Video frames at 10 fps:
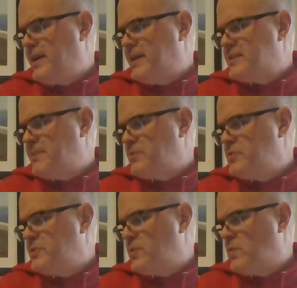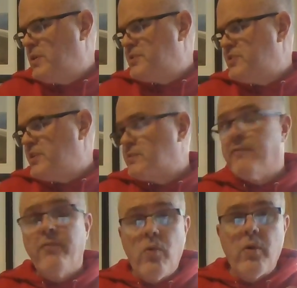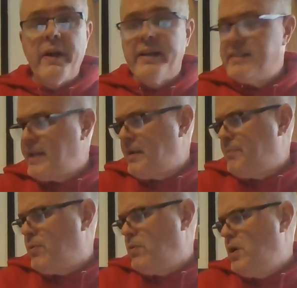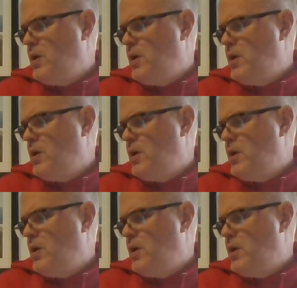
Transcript: examples using words such as for example